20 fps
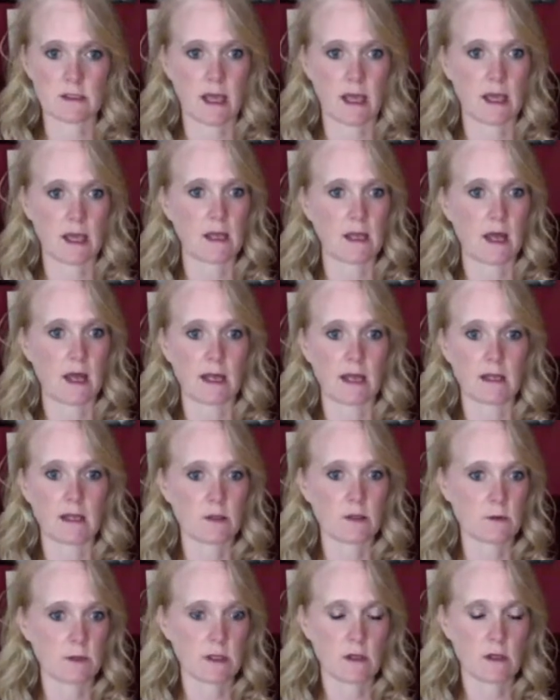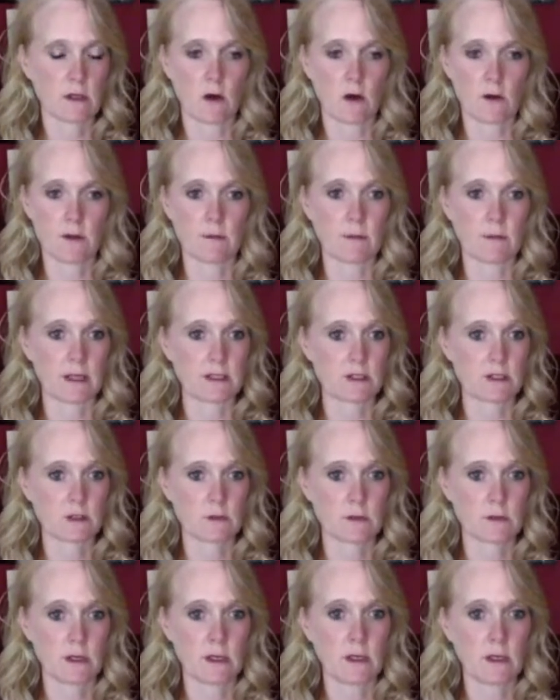And I literally call them my
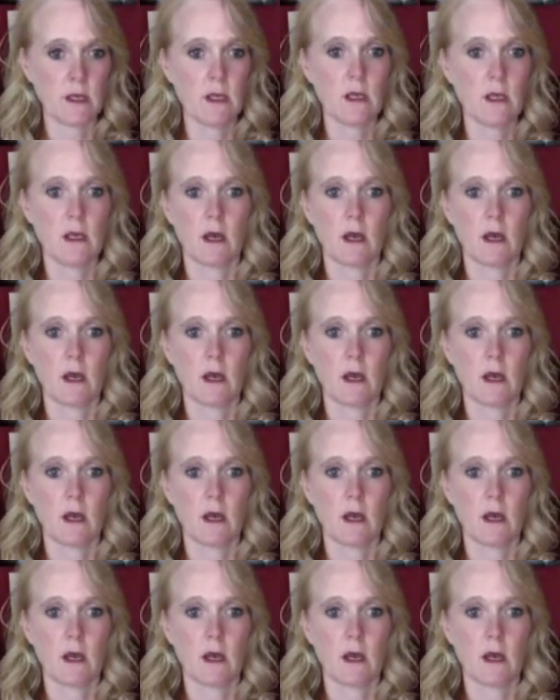children,